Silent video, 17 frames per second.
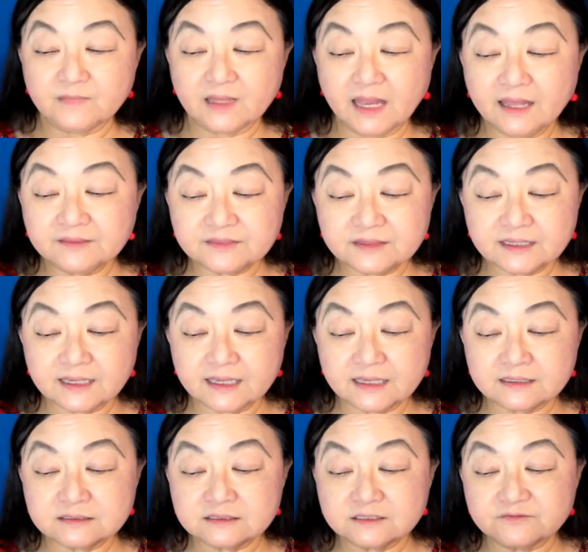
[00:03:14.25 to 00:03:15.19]
At the
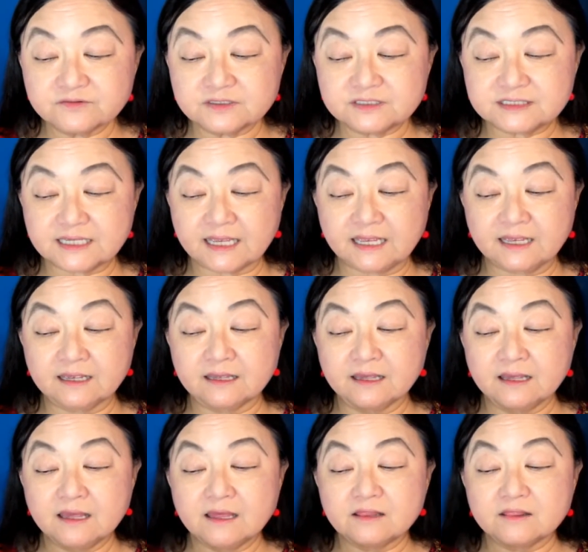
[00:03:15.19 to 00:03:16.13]
end of the day,
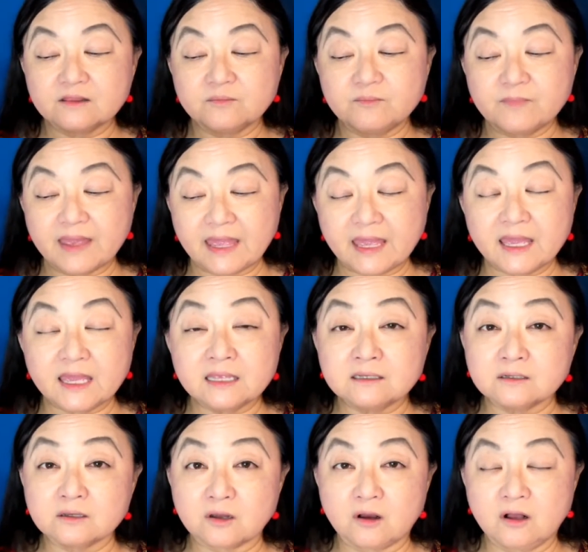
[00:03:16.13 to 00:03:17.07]
the
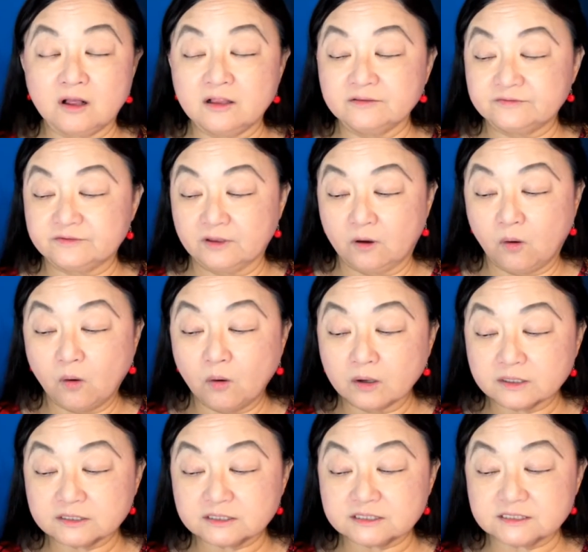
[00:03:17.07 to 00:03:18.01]
man called the
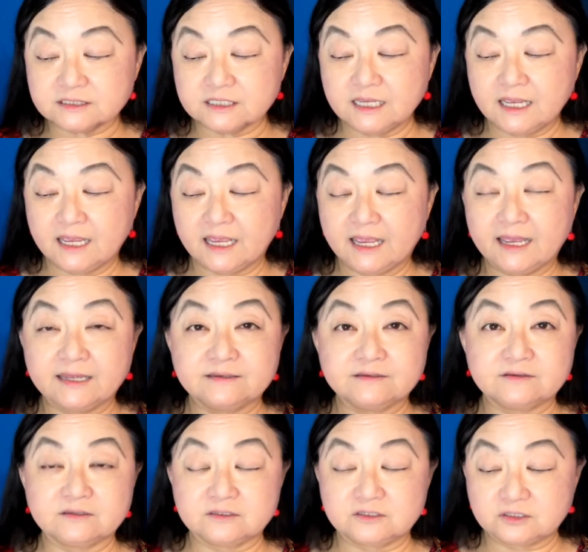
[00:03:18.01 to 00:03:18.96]
horse and
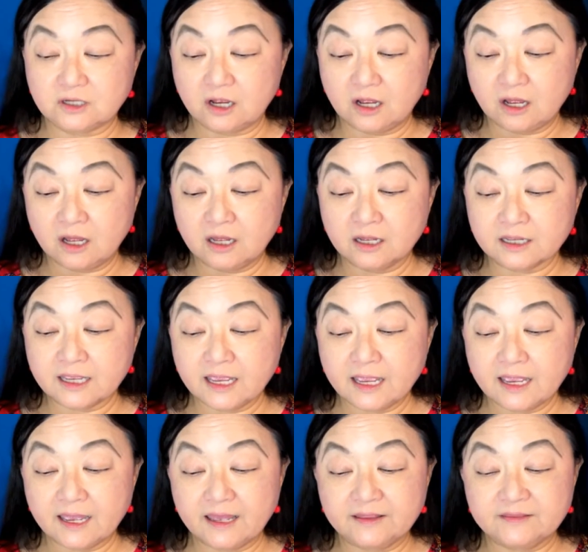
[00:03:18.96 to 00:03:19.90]
the dog
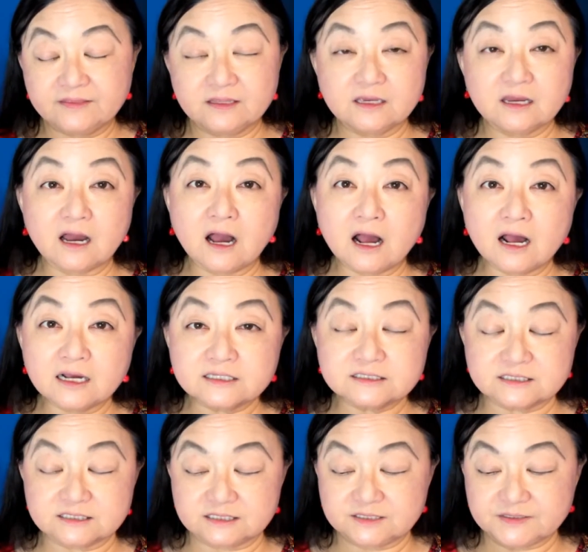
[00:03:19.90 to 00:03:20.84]
and the
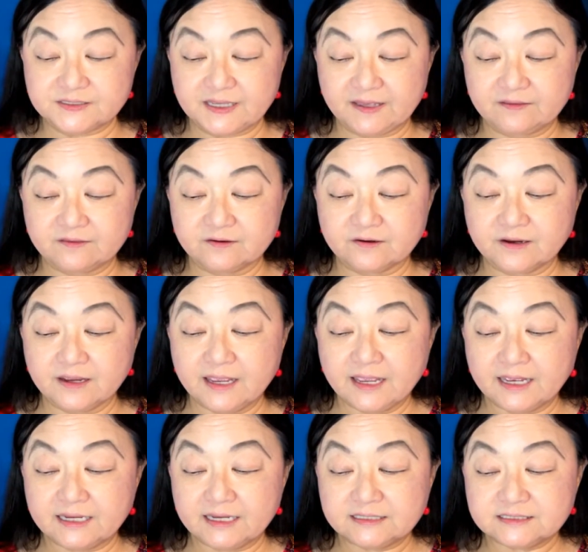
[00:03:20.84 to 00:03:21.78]
ox together
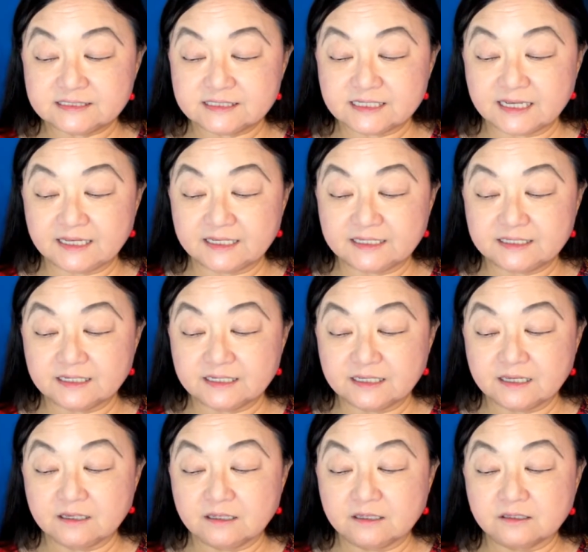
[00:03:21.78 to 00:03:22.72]
and said,
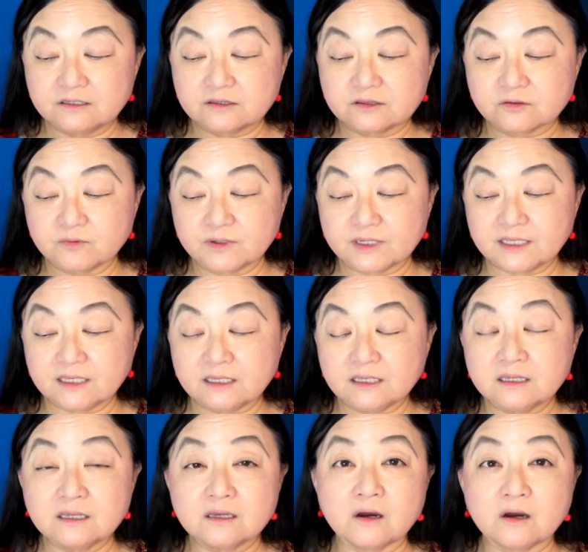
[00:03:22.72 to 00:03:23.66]

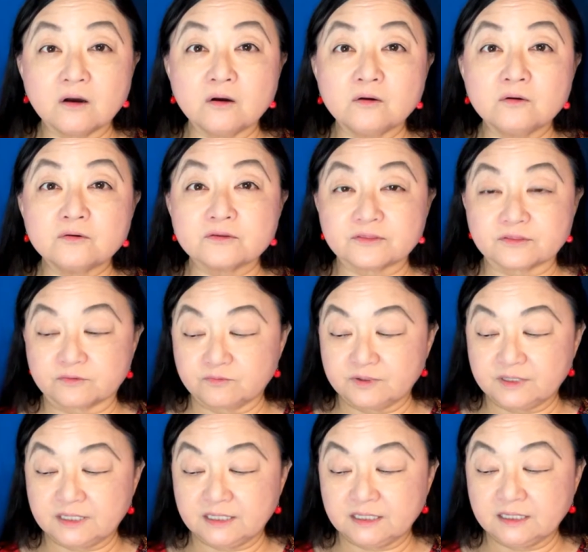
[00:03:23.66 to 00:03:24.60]

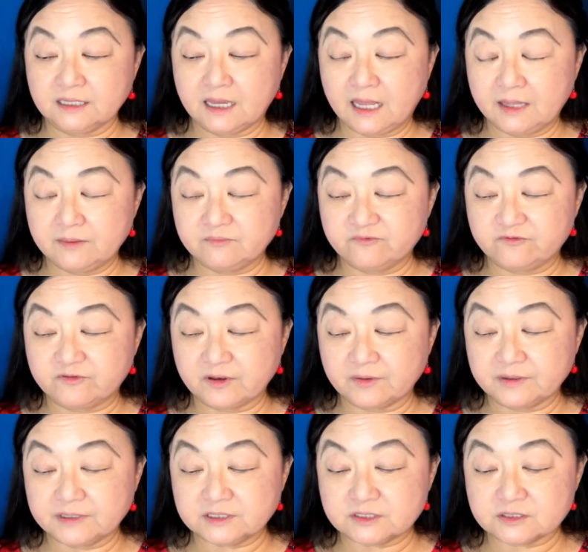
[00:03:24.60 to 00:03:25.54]
303, I'm
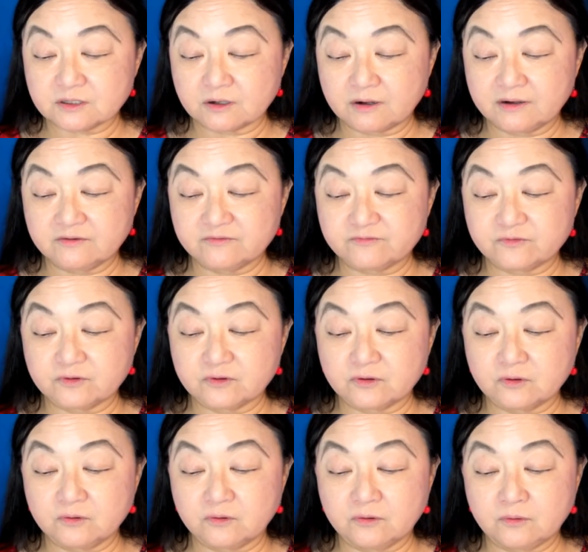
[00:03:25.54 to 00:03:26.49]
very sorry for
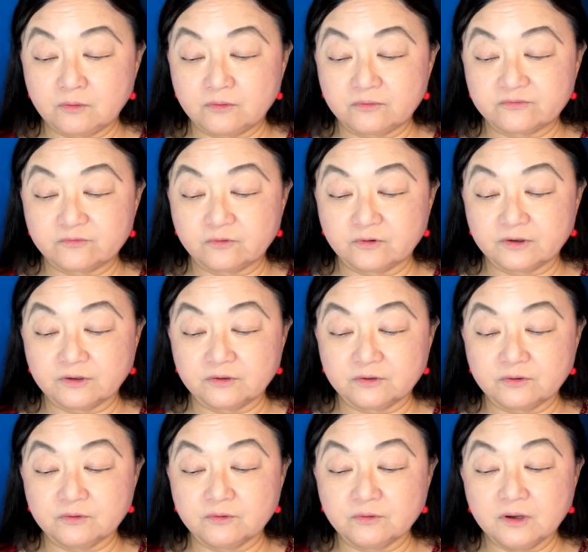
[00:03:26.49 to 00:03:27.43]

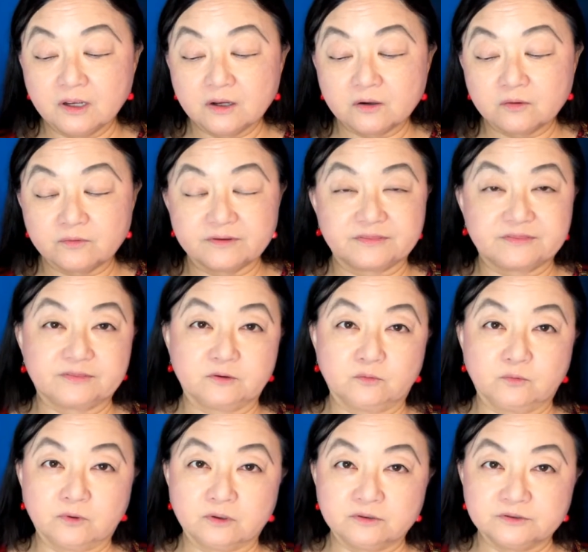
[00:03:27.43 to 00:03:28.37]
you with the
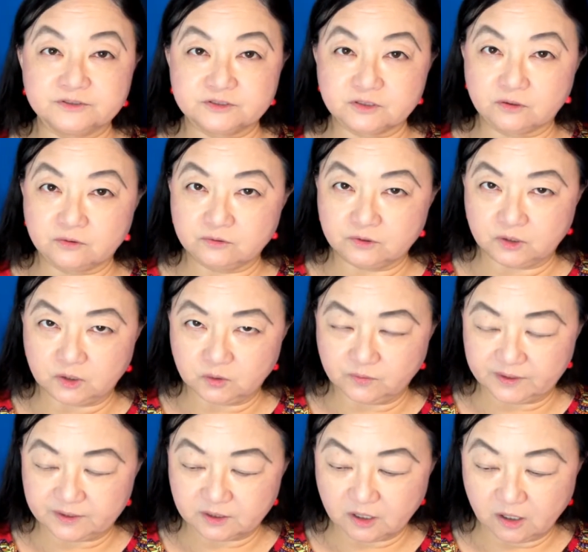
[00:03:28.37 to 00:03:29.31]
world so new
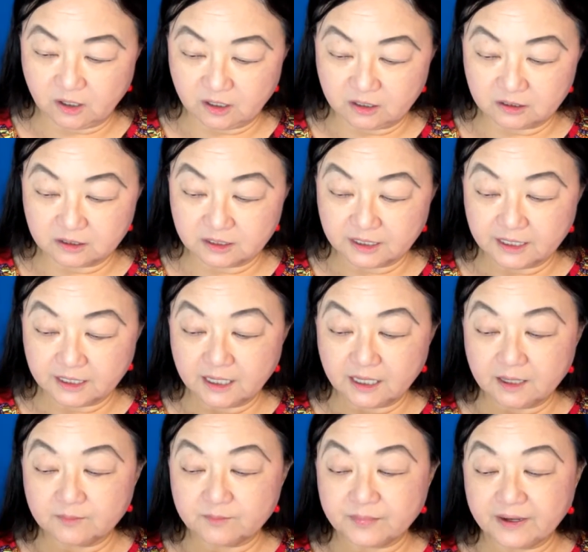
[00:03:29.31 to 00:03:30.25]
and all,
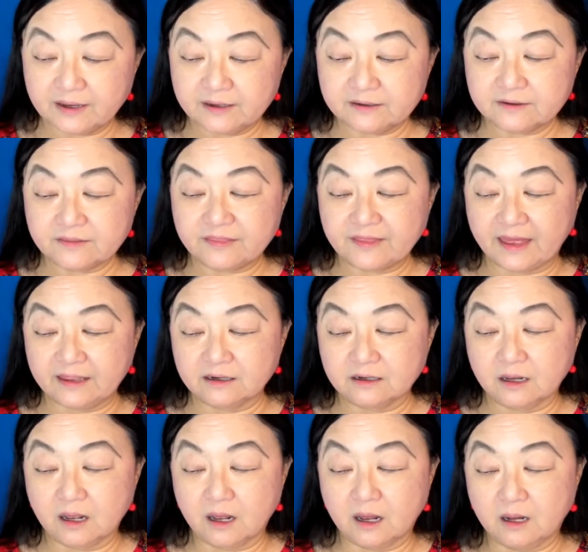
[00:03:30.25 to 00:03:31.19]
but that
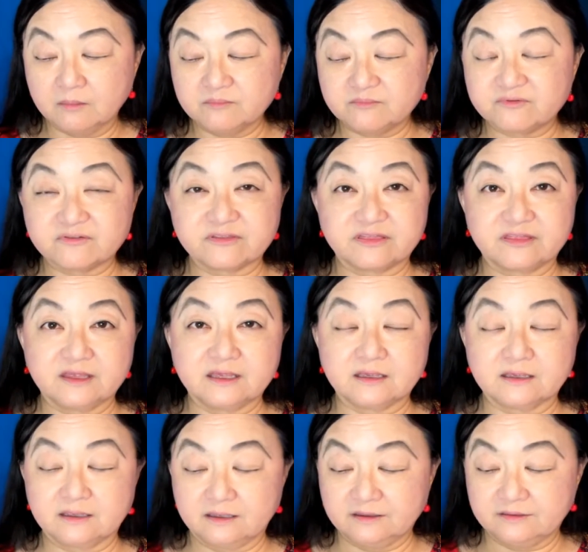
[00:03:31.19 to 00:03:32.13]
humph
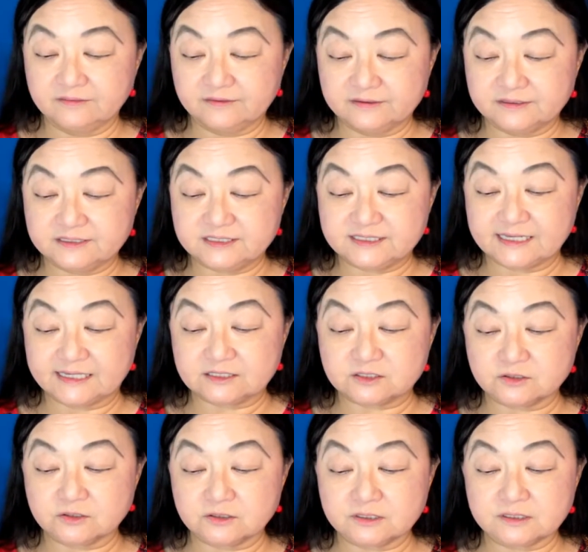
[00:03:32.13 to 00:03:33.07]
thing in the
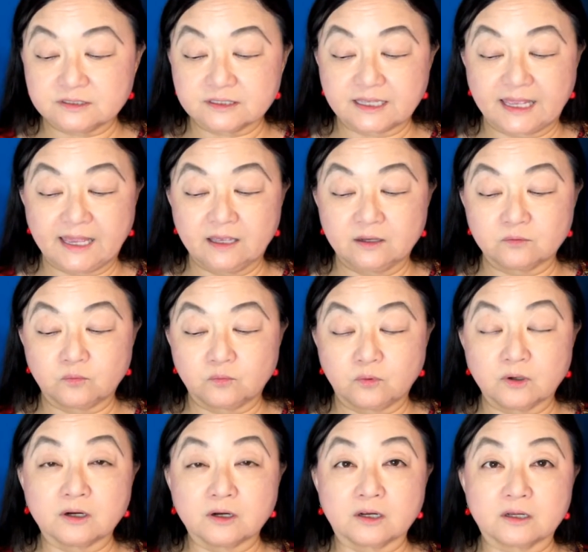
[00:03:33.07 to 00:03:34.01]
desert can't
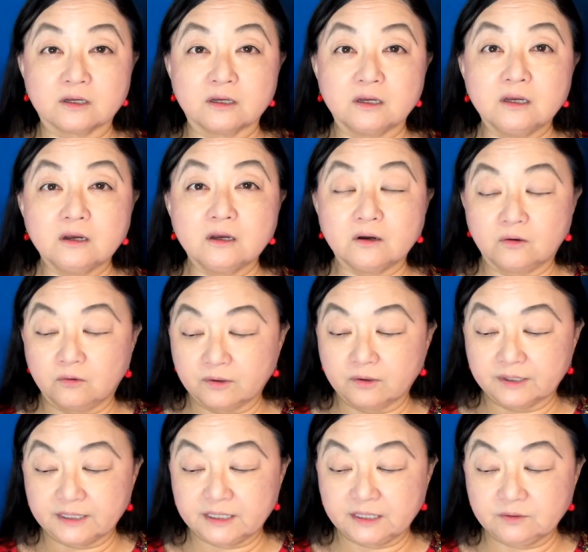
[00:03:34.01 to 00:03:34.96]
work, or
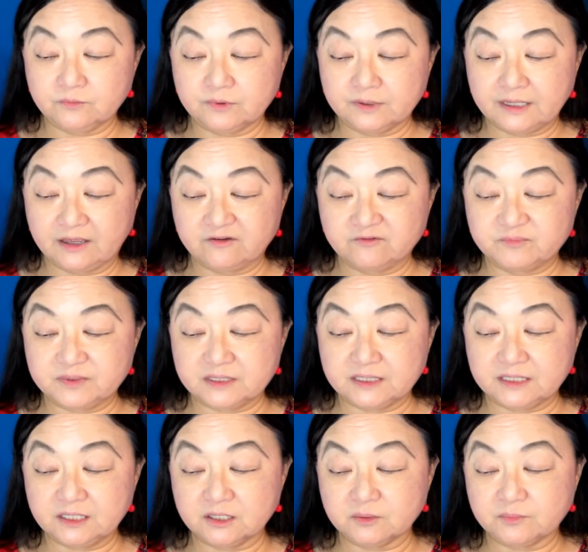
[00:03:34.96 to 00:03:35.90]
he would have been
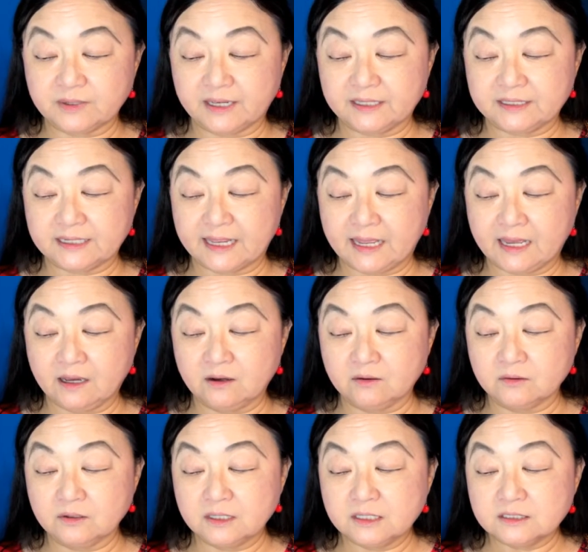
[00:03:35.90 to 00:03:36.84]
here by now.